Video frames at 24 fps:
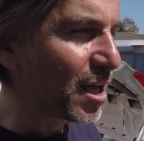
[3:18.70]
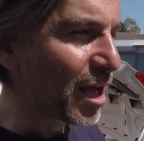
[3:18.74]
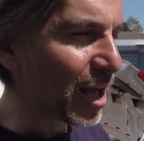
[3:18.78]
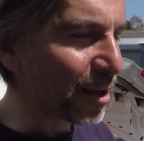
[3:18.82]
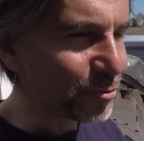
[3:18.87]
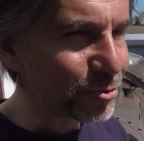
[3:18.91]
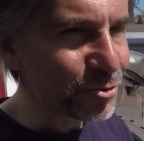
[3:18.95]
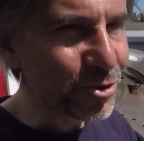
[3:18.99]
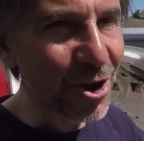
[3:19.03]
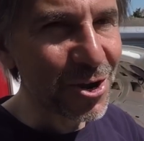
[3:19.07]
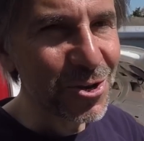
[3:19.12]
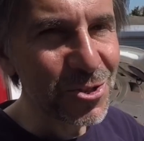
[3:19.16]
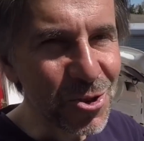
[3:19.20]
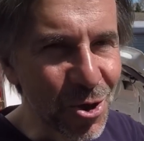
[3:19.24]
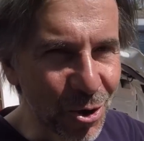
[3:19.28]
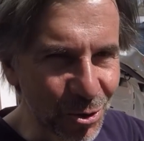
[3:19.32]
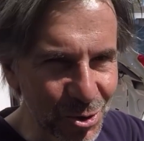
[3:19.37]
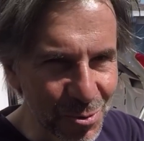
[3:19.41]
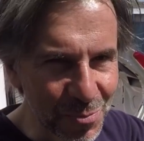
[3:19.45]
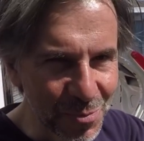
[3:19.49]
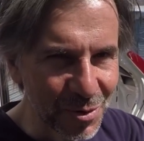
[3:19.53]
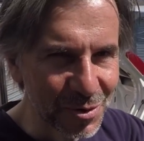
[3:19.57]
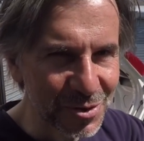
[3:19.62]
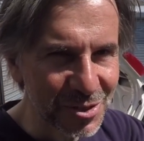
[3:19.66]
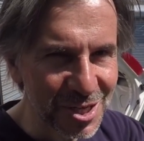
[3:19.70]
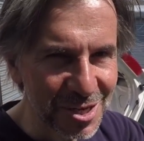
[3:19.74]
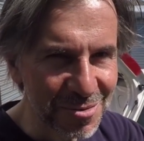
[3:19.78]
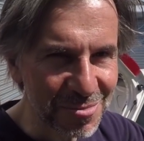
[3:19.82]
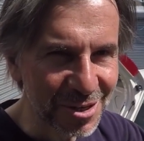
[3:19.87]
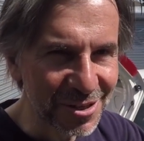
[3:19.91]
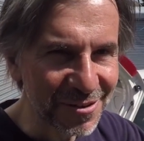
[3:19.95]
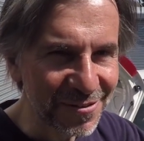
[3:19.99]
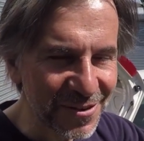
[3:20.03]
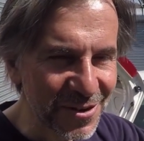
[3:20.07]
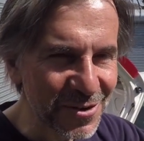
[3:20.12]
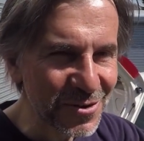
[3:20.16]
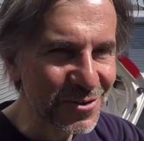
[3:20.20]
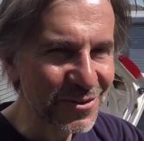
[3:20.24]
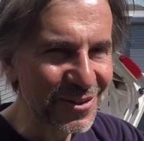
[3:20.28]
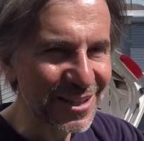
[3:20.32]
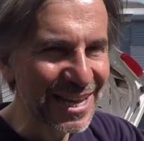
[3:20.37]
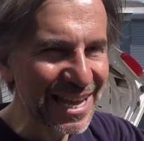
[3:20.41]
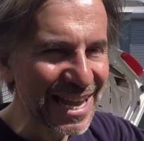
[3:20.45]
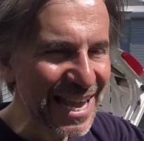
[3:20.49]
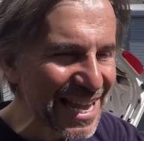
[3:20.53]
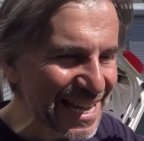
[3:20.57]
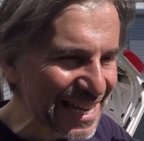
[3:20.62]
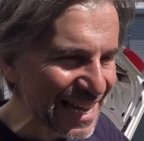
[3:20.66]
I'm trying not to put too much fuel
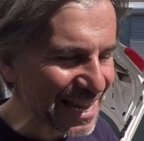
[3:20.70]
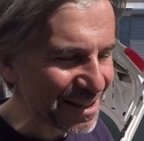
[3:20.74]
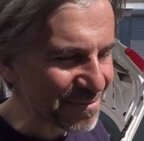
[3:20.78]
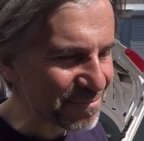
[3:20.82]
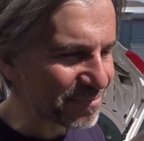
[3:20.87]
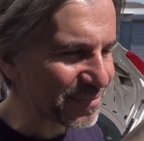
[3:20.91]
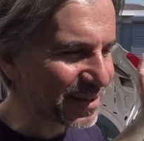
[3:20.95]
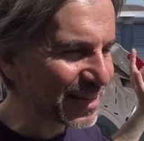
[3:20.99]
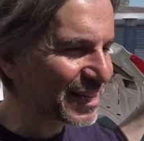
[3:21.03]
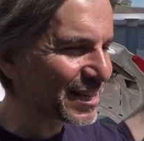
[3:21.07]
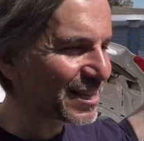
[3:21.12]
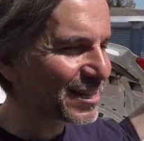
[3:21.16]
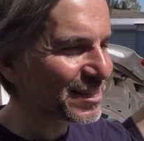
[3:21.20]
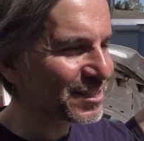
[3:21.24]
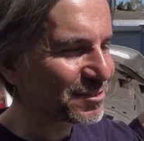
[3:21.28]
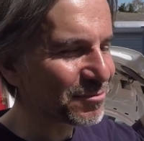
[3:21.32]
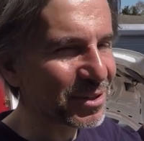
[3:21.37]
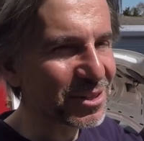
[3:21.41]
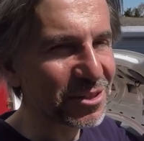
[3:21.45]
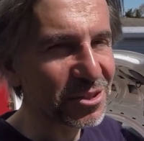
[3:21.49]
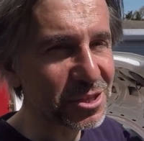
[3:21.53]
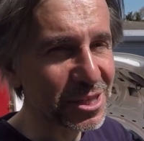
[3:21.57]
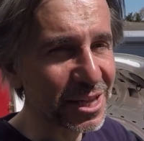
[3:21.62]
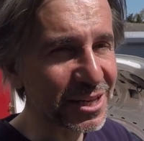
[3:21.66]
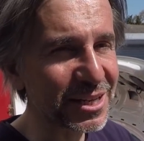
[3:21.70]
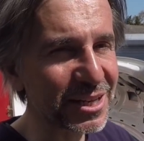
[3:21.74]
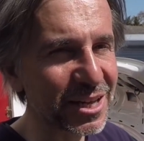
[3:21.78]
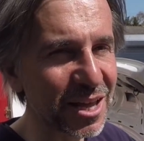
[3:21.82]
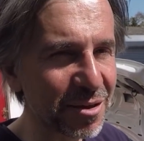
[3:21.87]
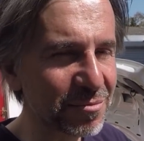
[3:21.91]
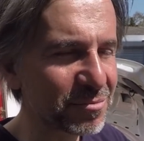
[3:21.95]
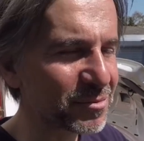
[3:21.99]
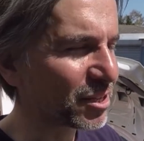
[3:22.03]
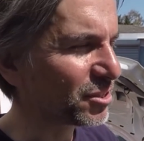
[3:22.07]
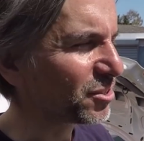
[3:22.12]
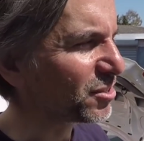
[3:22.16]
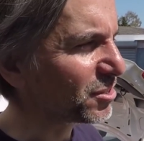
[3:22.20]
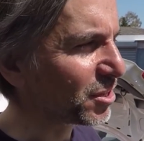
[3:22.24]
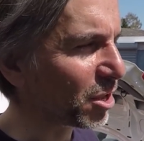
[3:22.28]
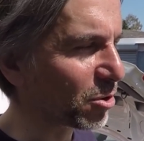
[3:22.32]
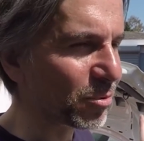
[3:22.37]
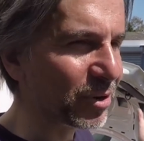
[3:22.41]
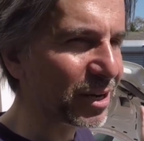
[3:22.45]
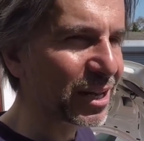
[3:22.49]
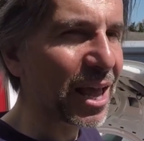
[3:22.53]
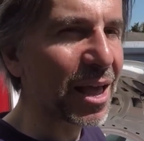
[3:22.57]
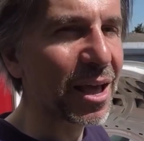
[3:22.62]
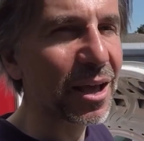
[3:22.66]
in it, because when the sender comes I just don't
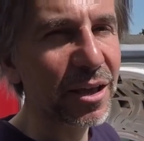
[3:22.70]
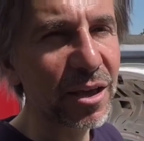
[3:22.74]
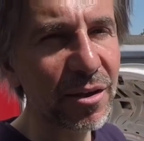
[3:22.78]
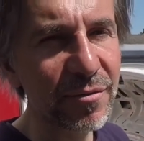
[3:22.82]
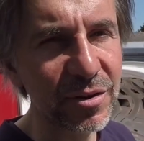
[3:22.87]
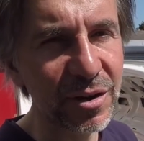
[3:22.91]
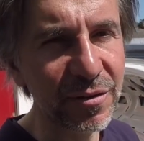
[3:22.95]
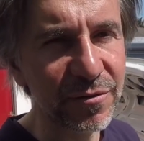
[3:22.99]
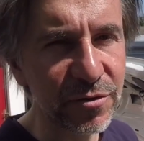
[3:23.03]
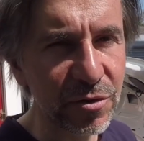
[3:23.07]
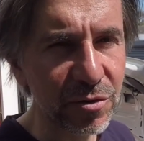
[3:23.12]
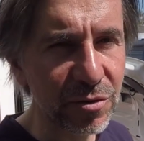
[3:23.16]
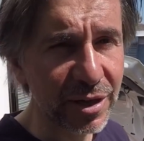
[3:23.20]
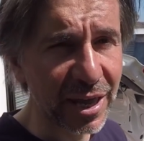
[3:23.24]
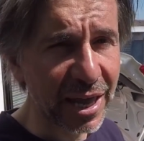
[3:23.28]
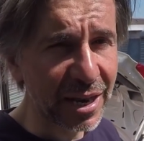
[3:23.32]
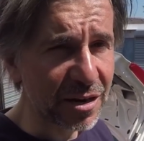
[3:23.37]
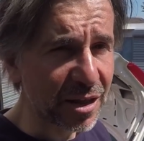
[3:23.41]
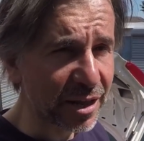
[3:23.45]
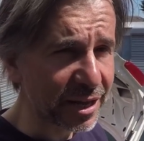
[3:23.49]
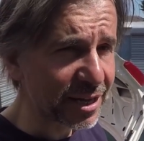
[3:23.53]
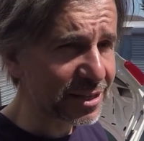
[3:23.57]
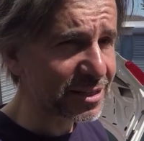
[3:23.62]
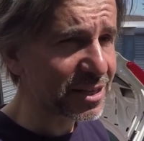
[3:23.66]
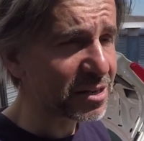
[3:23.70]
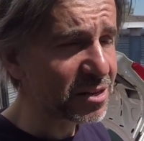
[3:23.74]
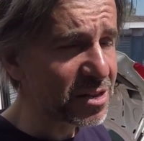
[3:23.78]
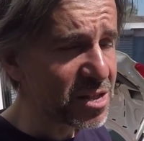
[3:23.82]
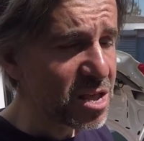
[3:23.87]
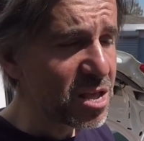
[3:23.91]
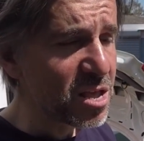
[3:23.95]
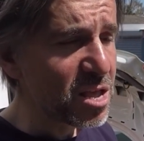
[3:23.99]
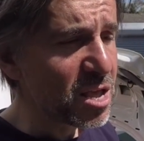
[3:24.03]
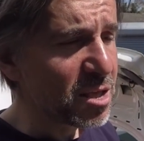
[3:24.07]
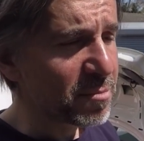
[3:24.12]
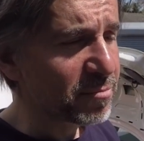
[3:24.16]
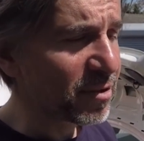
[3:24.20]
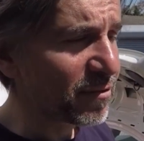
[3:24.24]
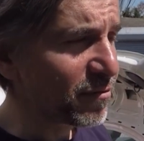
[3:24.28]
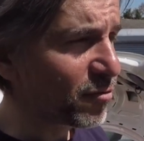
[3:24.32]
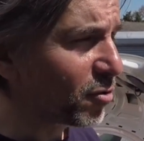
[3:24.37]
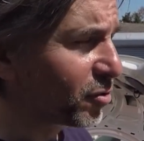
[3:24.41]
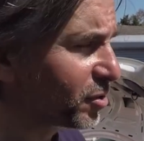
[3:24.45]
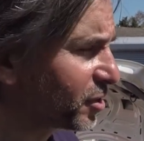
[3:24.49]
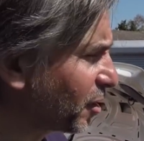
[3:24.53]
want to get covered in fuel again like I did before.